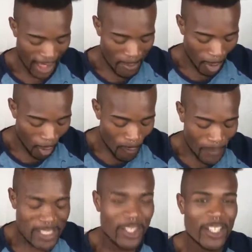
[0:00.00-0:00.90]
I'm
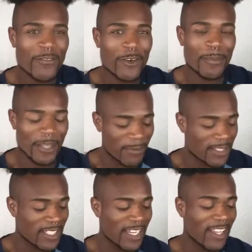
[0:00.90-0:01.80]
always looking for a
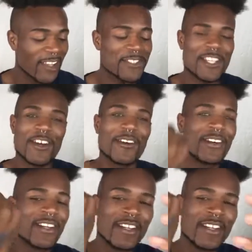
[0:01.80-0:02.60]
pigmented yellow, so